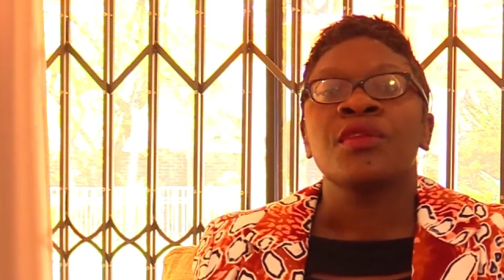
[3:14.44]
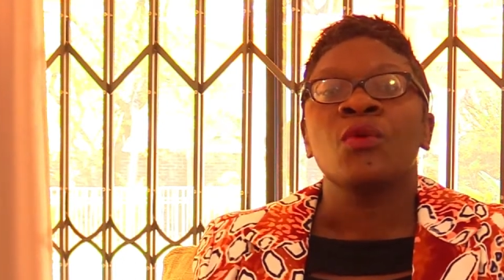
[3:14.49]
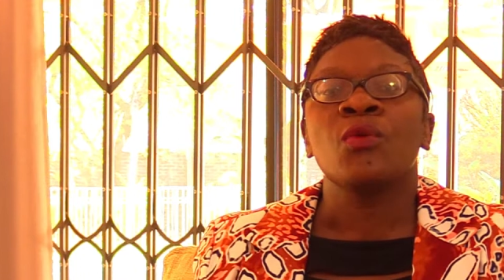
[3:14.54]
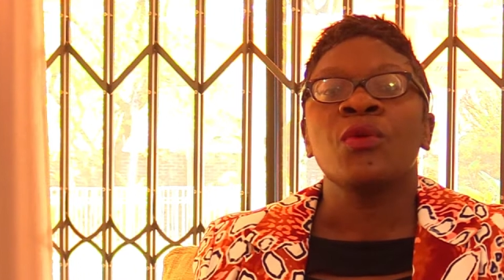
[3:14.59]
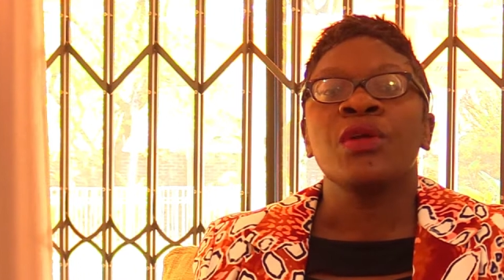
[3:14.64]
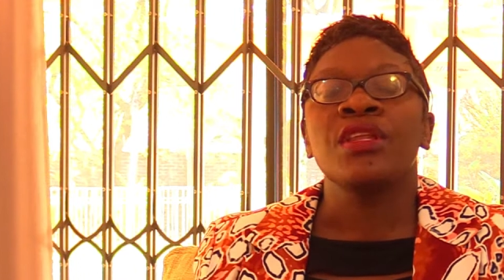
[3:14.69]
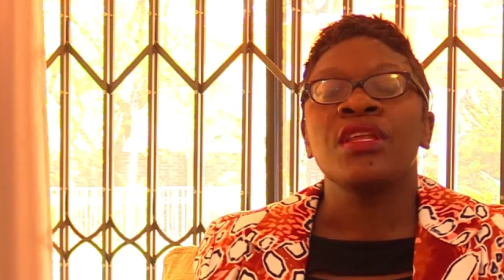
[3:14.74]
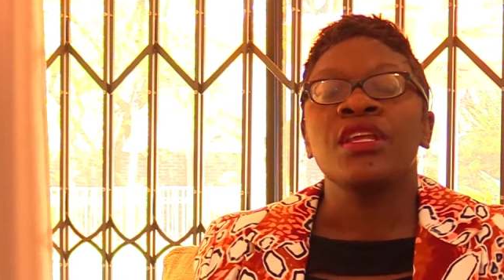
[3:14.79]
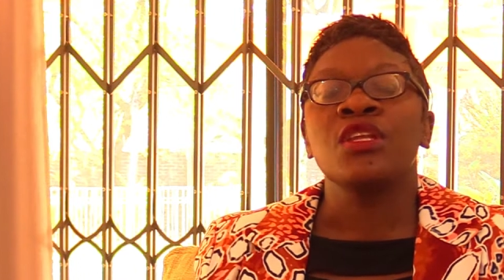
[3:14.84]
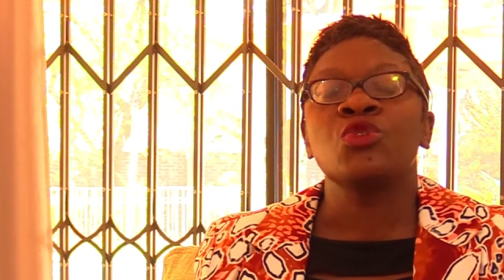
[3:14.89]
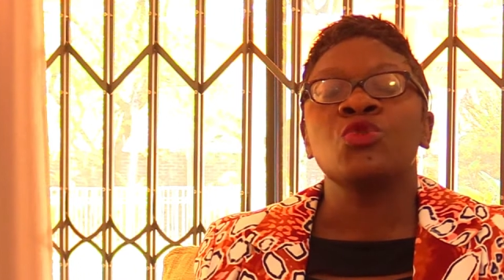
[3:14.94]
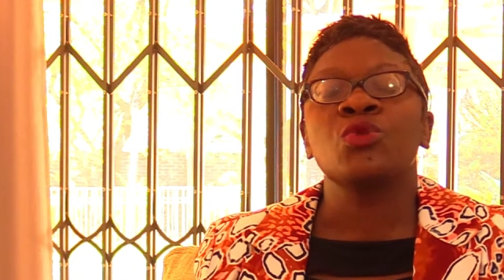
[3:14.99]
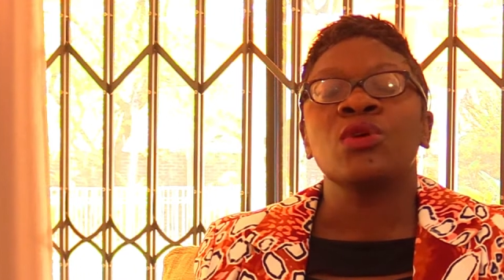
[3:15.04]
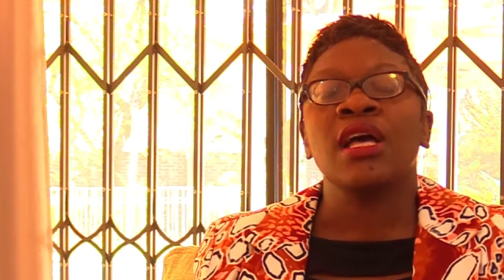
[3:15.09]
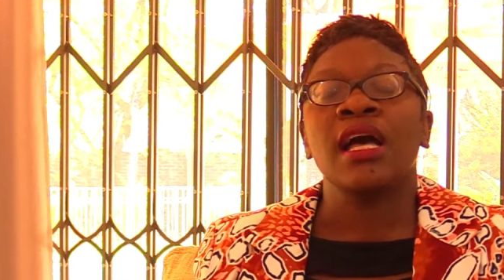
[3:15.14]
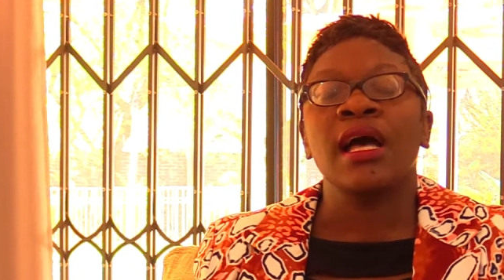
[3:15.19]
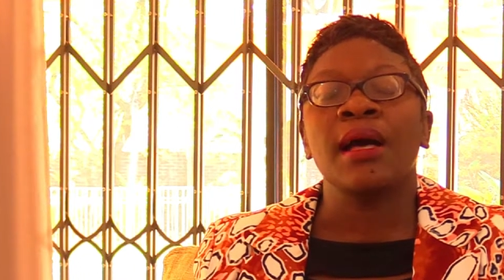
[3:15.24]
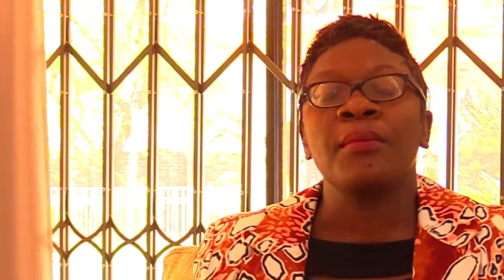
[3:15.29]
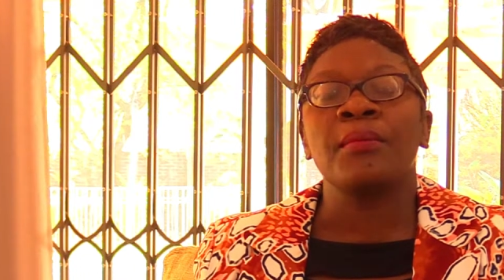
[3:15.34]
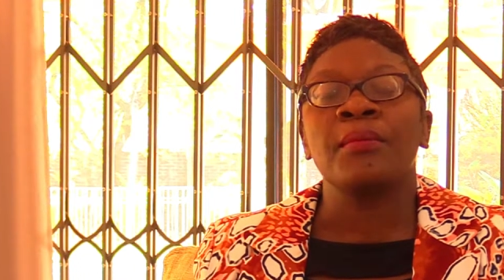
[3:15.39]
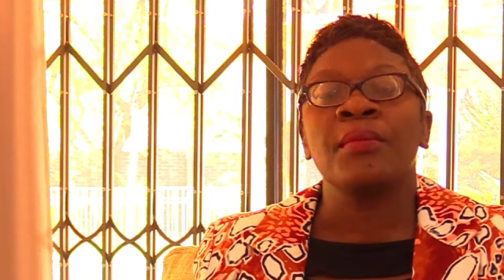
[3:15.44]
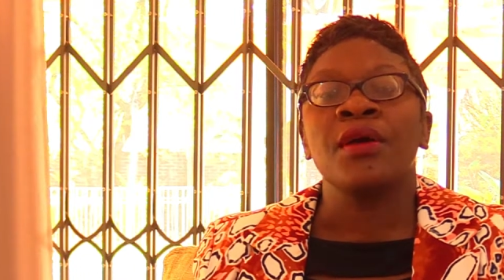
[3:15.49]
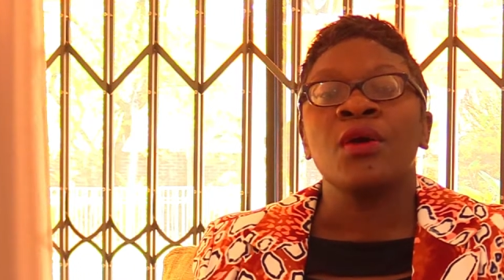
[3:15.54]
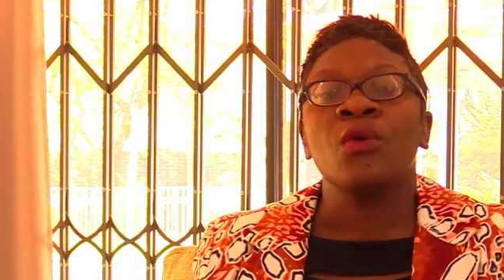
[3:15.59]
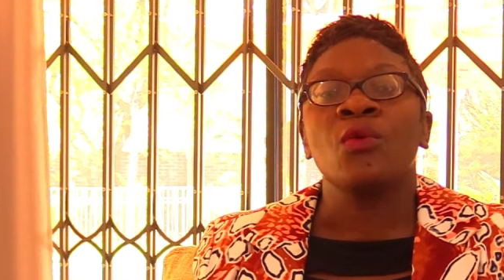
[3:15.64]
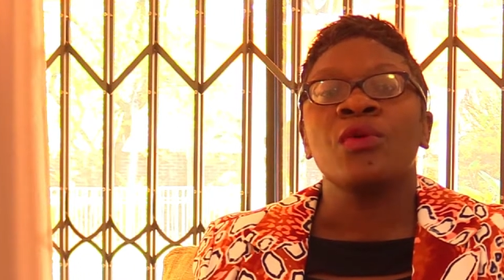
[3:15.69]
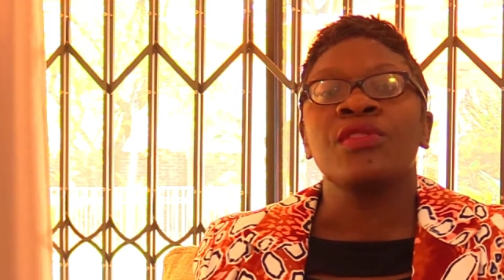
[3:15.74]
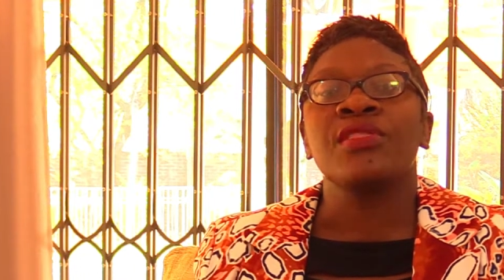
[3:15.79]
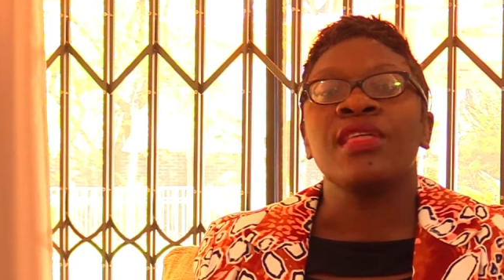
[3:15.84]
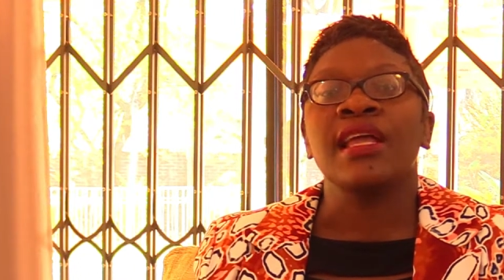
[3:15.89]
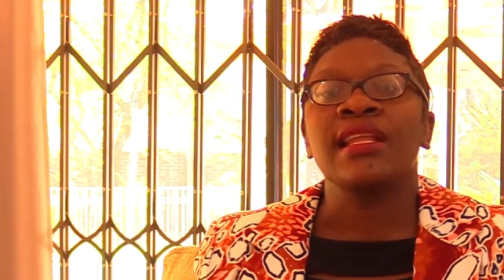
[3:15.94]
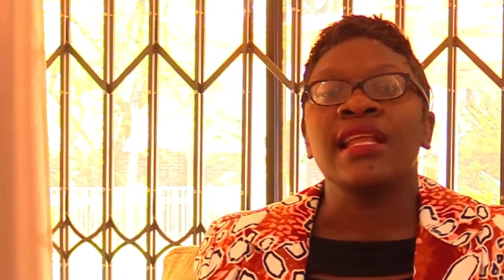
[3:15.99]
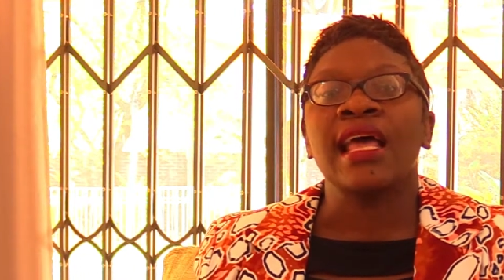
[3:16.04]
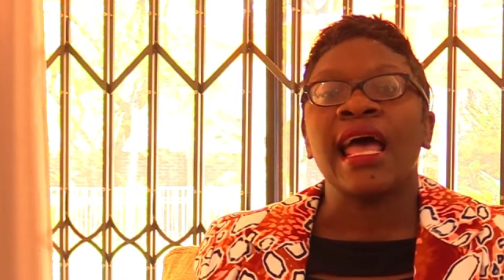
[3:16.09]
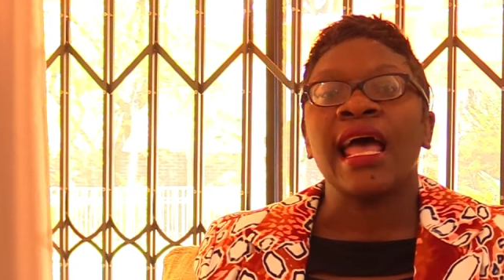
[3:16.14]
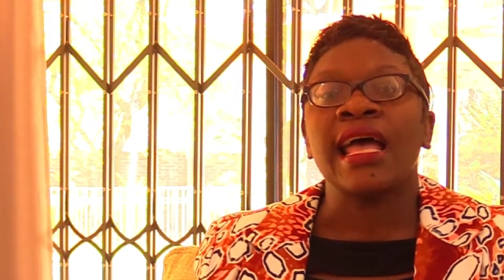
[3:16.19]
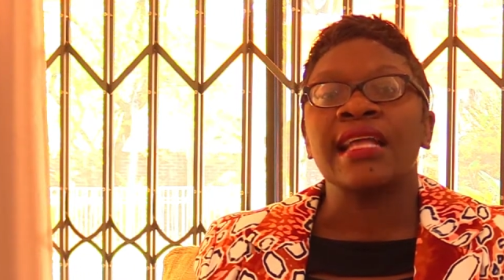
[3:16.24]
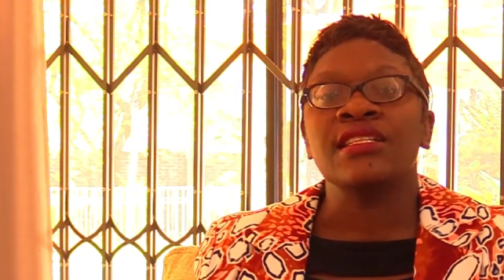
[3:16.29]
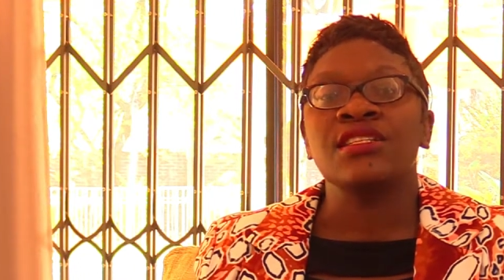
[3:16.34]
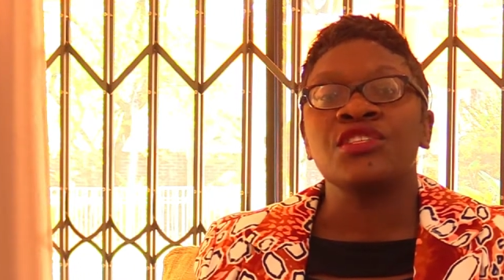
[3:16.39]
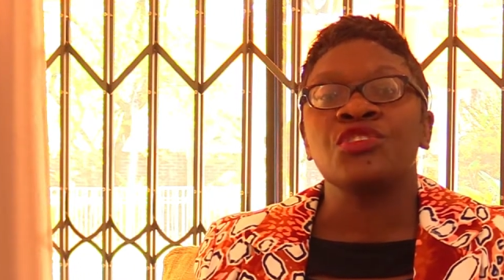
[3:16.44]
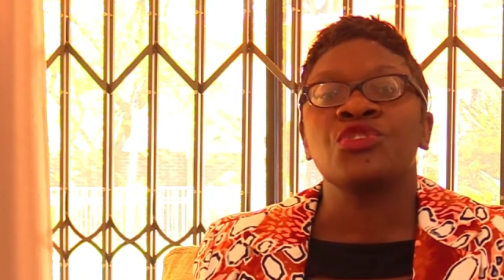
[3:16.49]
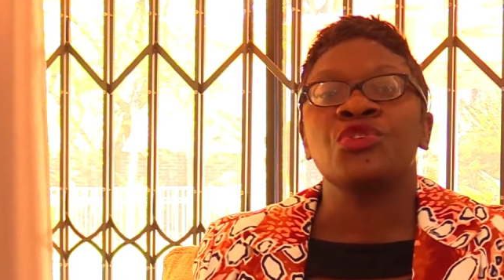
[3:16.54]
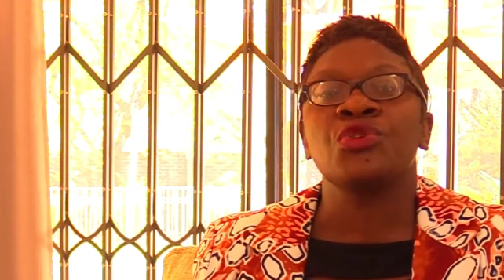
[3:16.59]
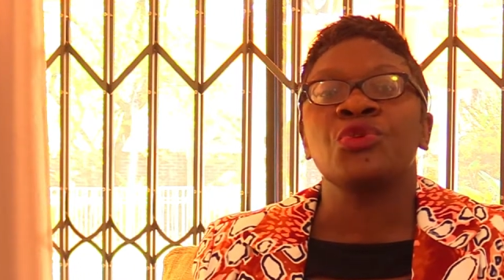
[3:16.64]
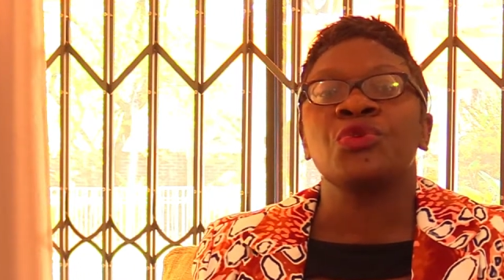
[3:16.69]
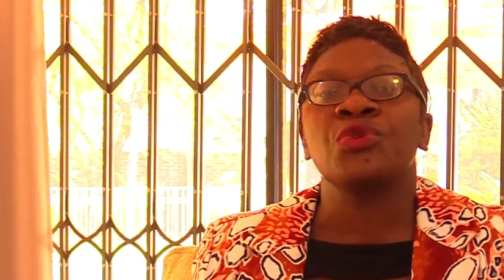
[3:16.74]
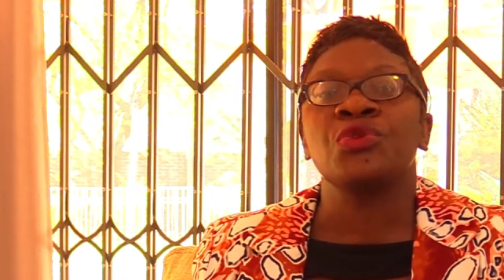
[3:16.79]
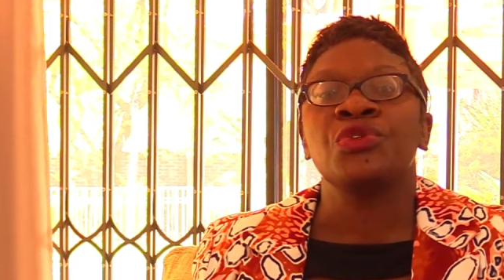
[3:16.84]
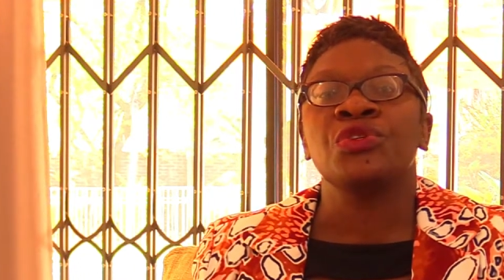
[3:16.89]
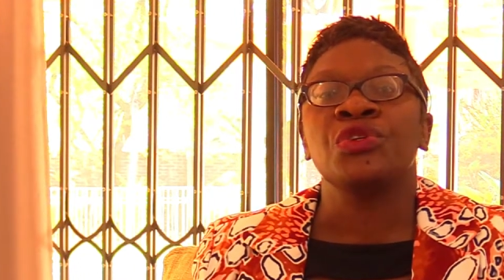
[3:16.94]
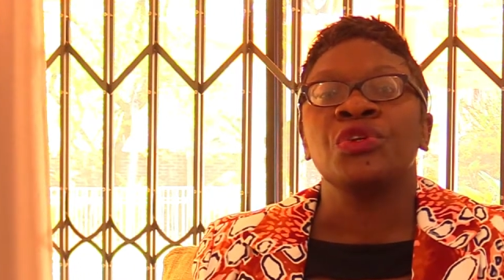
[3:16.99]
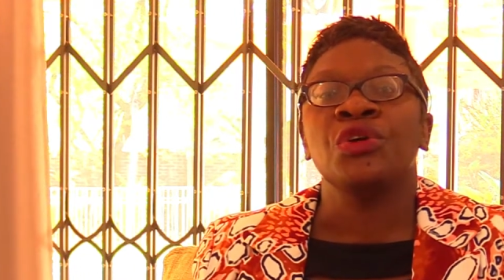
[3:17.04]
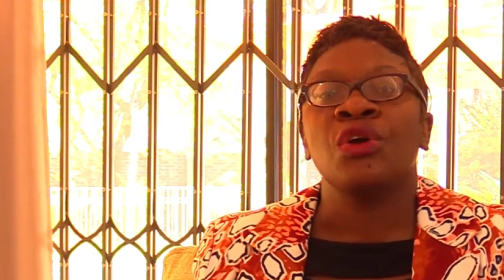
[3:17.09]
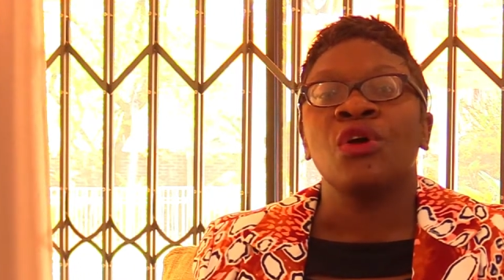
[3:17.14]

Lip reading: We need to come with that attitude